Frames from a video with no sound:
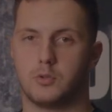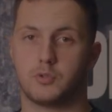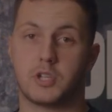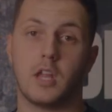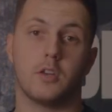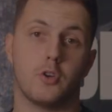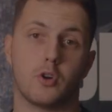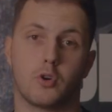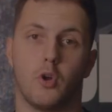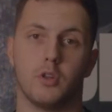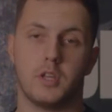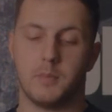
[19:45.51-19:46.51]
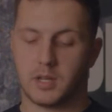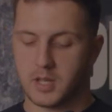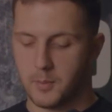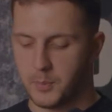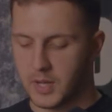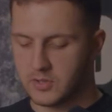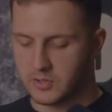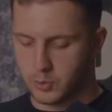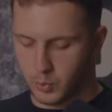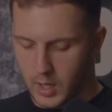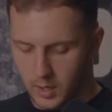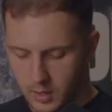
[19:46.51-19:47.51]
scale your cold email campaigns
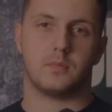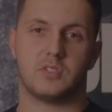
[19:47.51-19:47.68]
as well.